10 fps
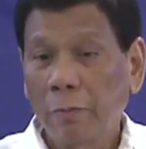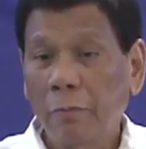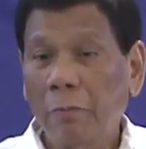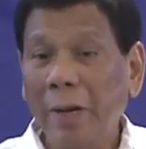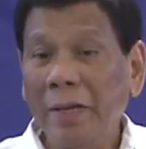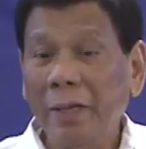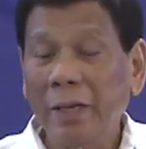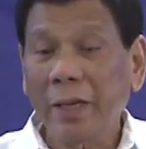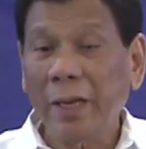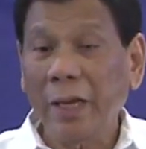my
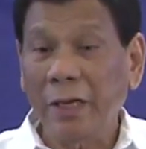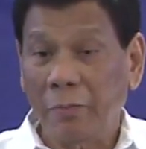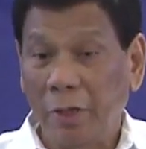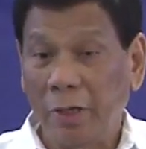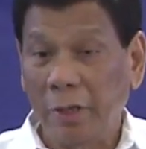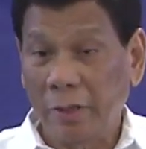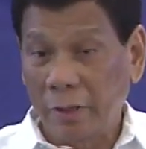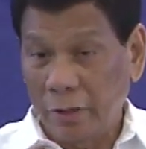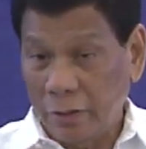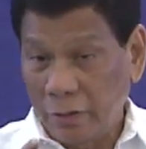enemy,
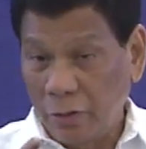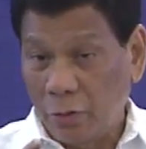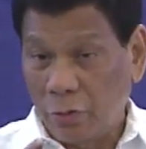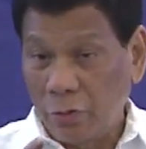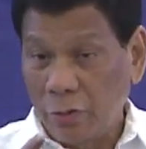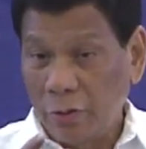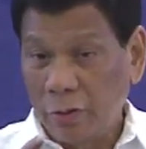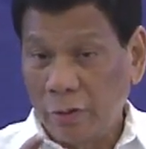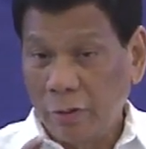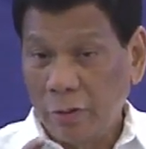you,
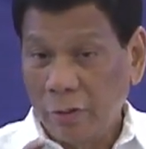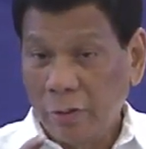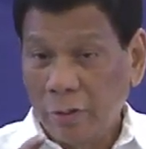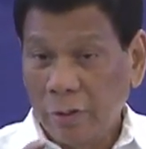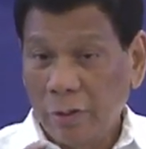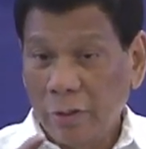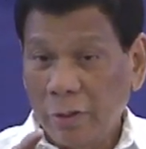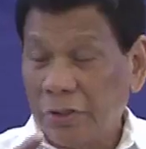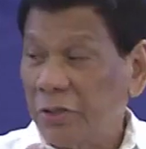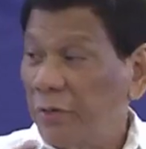
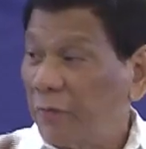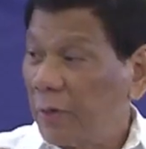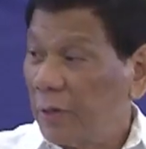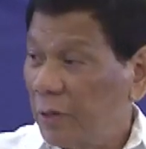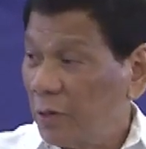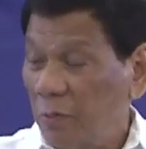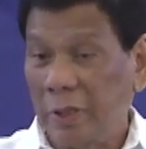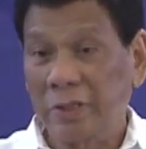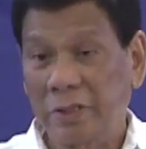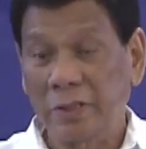is the friend of
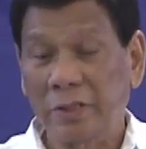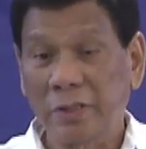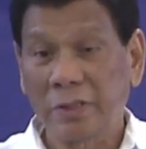ISIS.